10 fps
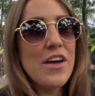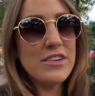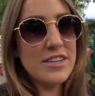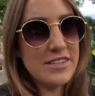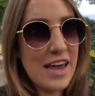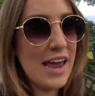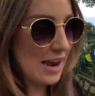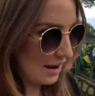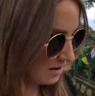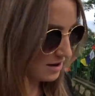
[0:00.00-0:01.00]
there's a
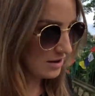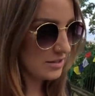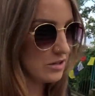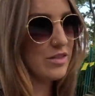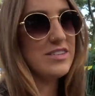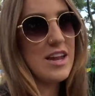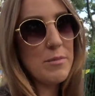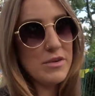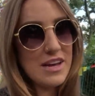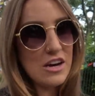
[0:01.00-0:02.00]
saying, so this
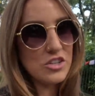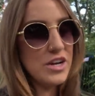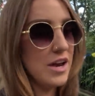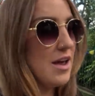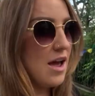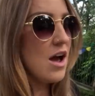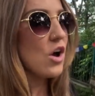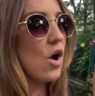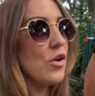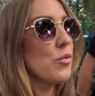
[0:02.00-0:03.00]
temple is actually
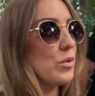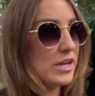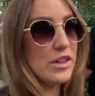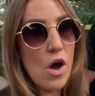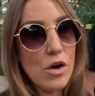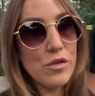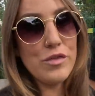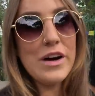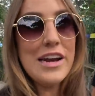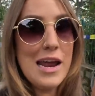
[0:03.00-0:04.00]
called a really long
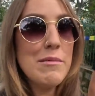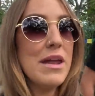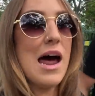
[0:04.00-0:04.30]
friggin' name